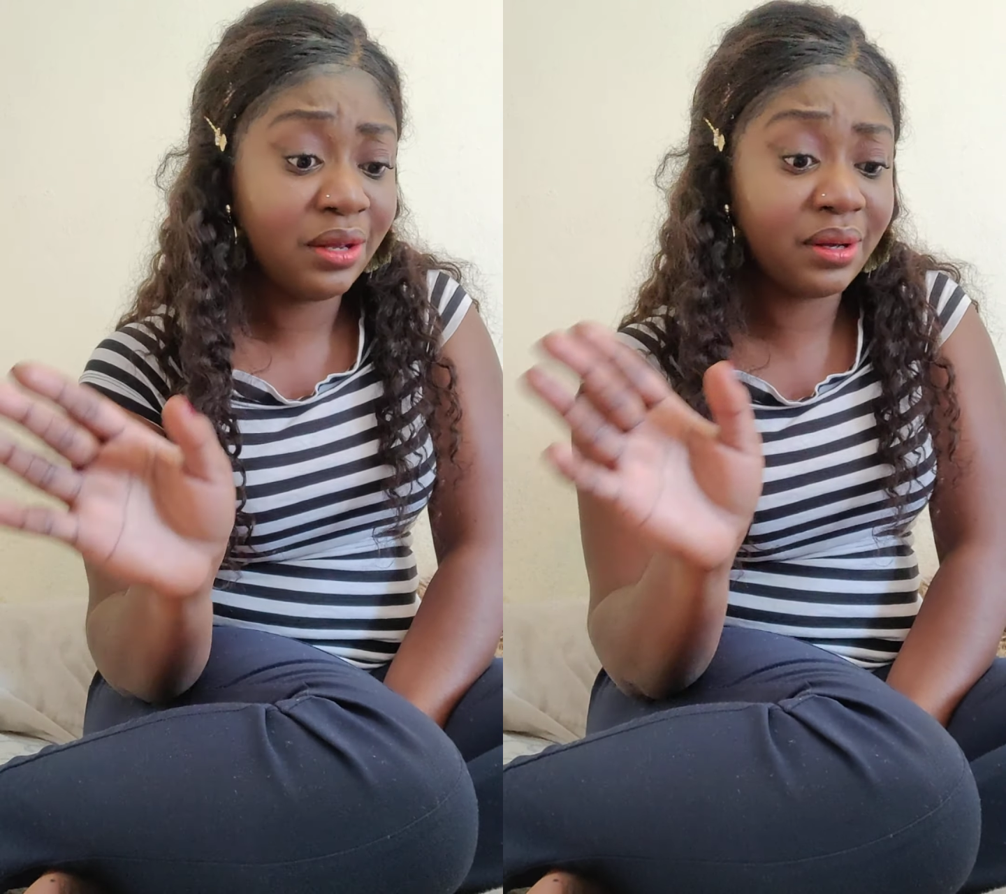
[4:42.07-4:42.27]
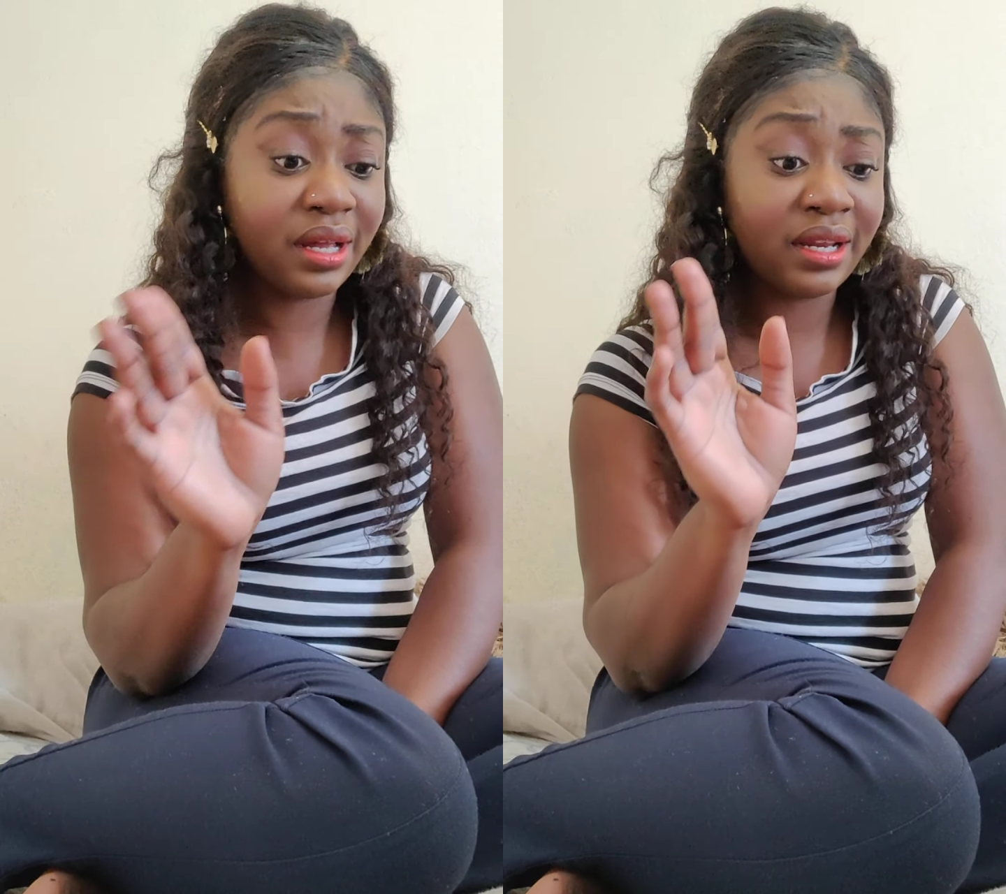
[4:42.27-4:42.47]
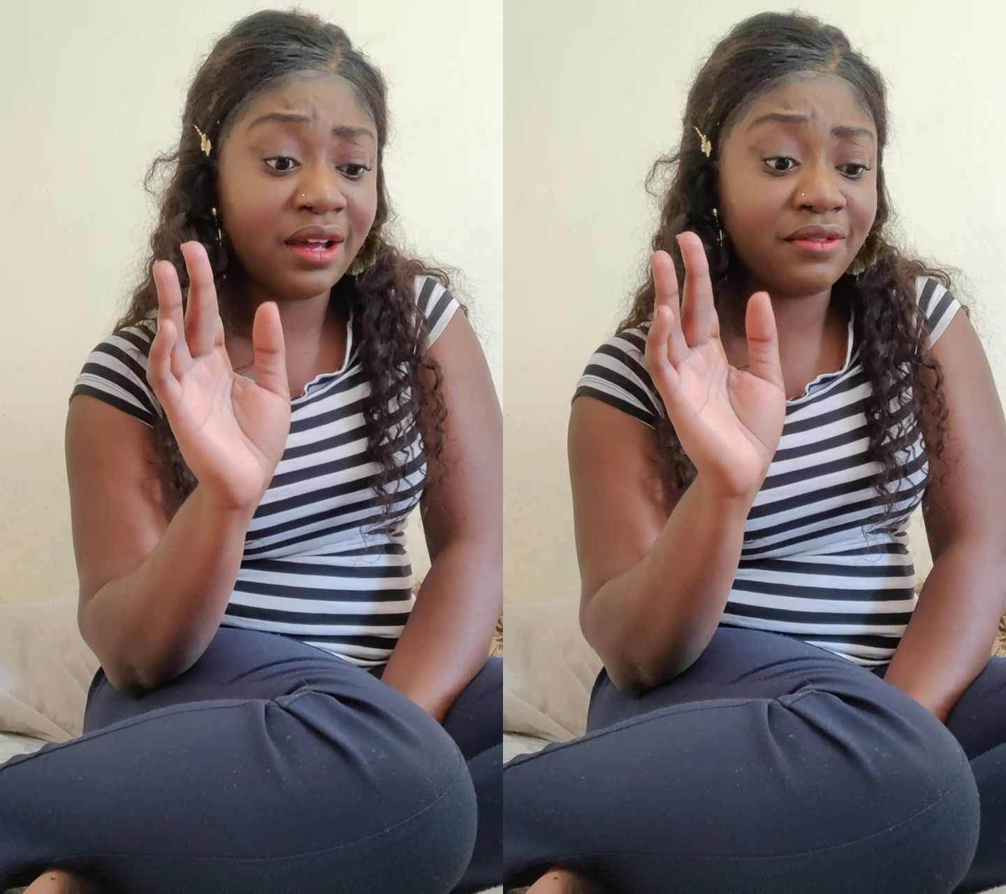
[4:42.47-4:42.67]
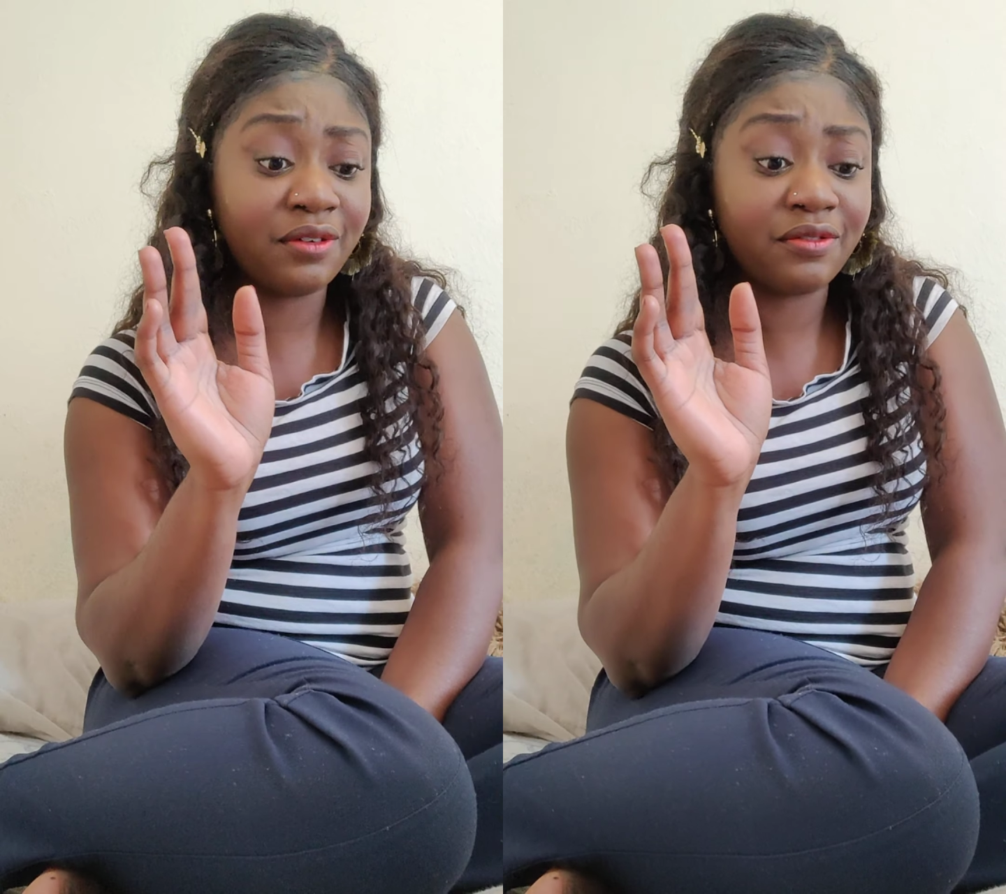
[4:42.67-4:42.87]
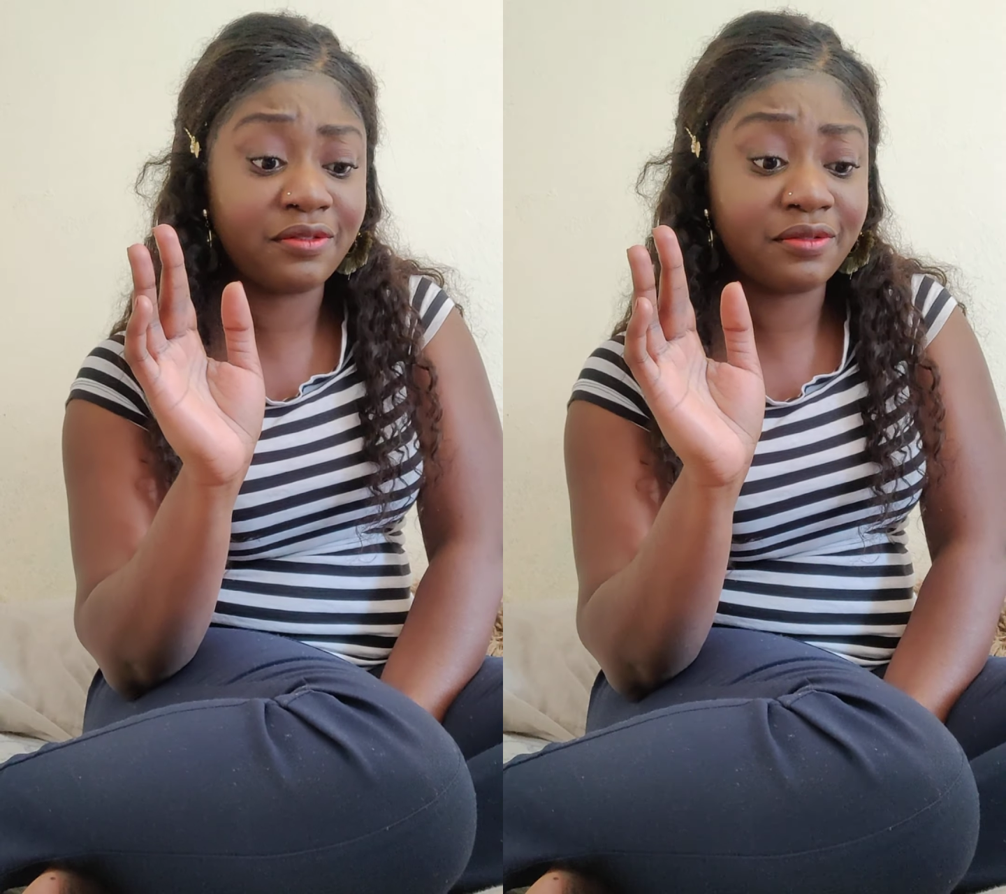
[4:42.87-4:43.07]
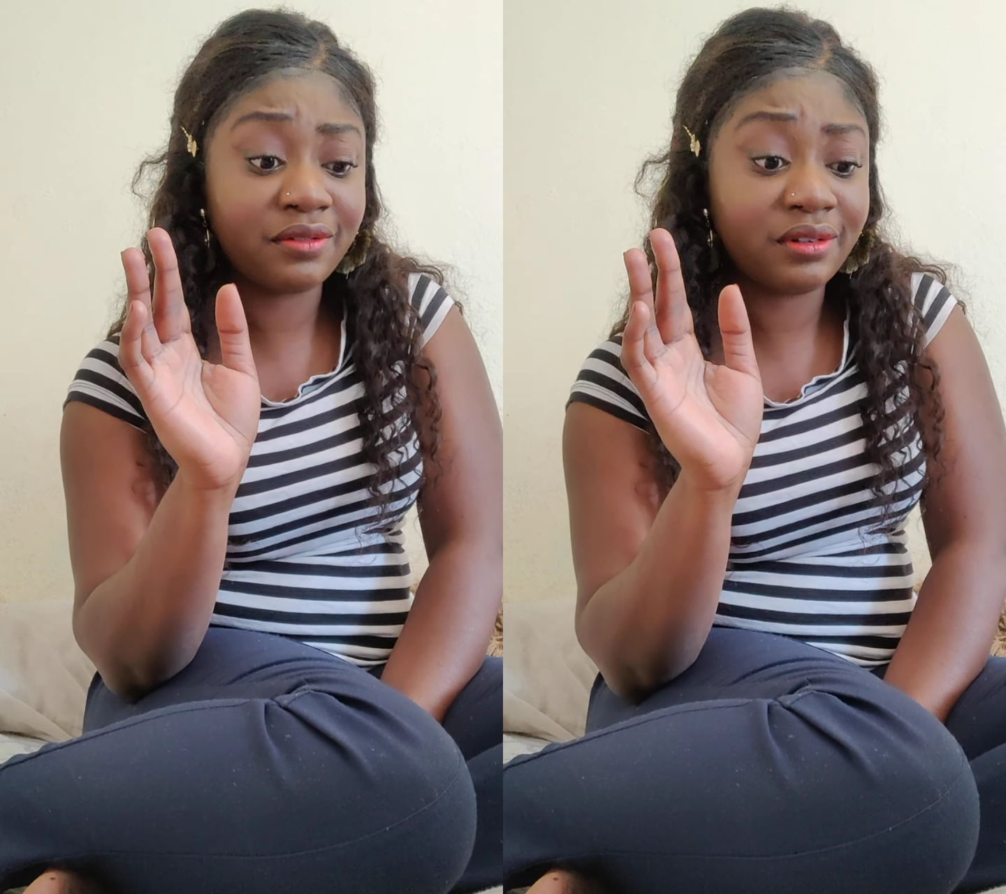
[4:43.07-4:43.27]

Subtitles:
you can have of